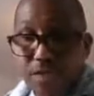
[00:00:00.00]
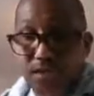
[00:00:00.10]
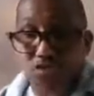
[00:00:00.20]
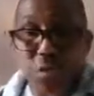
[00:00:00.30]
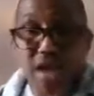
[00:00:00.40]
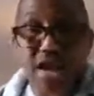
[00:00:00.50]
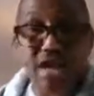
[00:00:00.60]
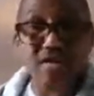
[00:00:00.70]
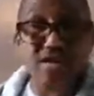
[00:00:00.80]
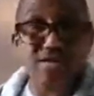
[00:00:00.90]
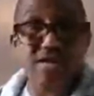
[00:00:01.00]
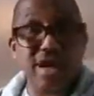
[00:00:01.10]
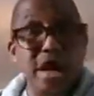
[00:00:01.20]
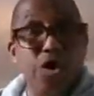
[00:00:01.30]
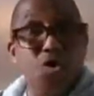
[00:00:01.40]
That's why I said there
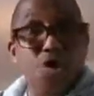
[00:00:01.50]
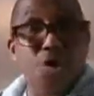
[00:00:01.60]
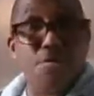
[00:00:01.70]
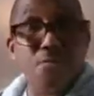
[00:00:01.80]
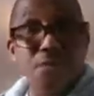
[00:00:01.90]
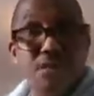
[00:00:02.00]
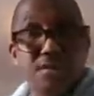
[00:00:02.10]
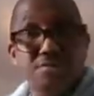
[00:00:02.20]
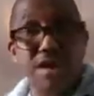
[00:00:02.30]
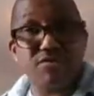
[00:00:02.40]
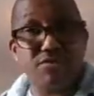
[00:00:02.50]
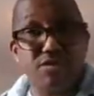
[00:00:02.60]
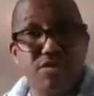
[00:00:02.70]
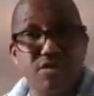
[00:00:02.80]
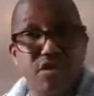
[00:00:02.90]
are other components part of
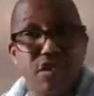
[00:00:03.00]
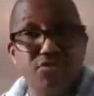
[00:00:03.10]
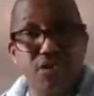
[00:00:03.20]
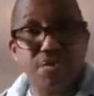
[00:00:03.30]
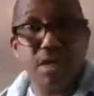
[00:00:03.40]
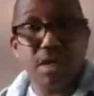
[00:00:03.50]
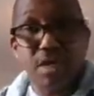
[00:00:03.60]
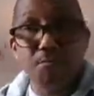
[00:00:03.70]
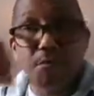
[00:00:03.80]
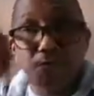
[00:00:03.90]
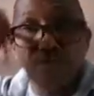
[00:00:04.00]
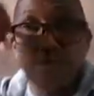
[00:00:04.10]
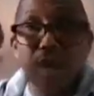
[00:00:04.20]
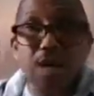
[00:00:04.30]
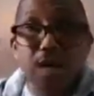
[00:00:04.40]
this trip. But
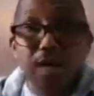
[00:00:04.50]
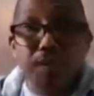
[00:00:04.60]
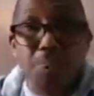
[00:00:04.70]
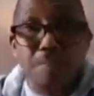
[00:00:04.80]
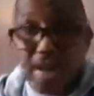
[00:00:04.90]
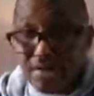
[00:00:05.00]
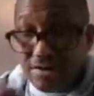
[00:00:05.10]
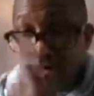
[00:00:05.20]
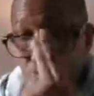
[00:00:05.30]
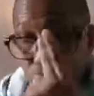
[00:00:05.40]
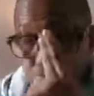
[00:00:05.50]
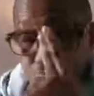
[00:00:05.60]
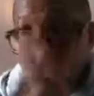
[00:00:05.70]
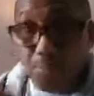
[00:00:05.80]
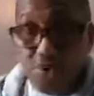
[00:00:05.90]
the main two
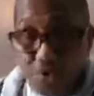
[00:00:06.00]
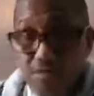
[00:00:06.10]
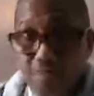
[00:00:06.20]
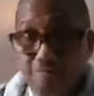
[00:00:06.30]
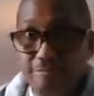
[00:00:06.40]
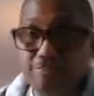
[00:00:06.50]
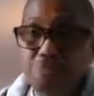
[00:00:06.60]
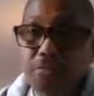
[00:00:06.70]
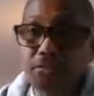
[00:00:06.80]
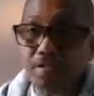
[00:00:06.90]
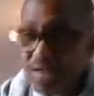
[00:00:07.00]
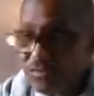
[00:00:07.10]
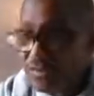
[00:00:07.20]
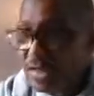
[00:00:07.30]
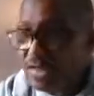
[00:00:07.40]
components that
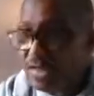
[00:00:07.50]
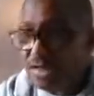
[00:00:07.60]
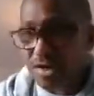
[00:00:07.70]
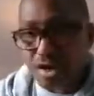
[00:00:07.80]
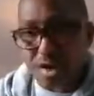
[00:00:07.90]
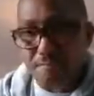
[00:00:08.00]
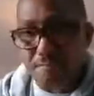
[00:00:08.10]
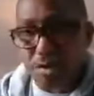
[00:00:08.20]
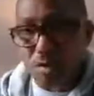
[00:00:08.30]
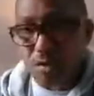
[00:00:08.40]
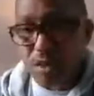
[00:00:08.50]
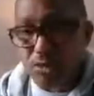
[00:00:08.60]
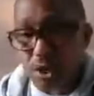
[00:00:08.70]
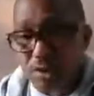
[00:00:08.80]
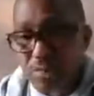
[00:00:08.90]
really we
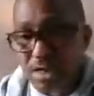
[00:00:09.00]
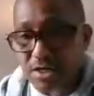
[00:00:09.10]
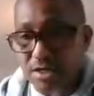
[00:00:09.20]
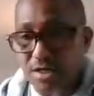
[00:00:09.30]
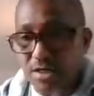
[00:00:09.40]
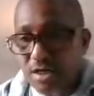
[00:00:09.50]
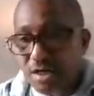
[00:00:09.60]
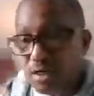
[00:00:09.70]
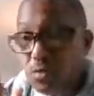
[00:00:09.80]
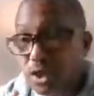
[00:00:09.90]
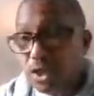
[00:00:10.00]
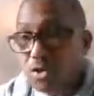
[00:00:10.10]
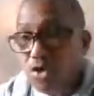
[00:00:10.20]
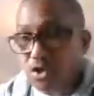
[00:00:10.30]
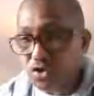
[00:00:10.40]
talked about here, we're
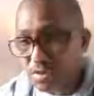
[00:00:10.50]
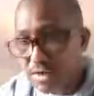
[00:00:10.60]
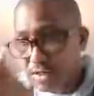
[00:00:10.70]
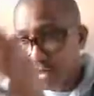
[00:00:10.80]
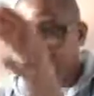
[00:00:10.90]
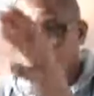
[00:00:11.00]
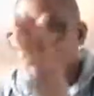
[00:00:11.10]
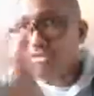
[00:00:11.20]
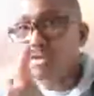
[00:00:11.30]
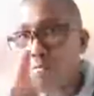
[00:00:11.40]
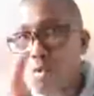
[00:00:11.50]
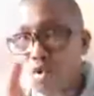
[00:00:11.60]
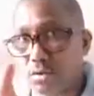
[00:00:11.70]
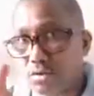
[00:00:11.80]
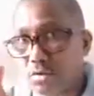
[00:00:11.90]
going to talk about here, is the
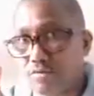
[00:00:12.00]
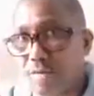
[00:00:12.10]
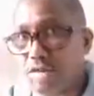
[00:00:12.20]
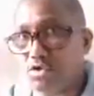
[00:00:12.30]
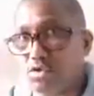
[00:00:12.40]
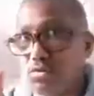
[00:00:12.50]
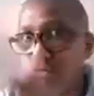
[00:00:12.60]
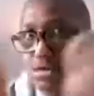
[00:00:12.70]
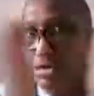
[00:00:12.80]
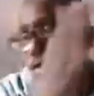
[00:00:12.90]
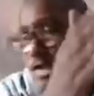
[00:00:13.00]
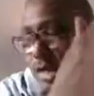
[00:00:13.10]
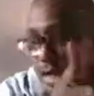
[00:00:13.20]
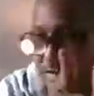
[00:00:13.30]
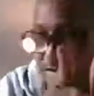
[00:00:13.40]
port of Banjul and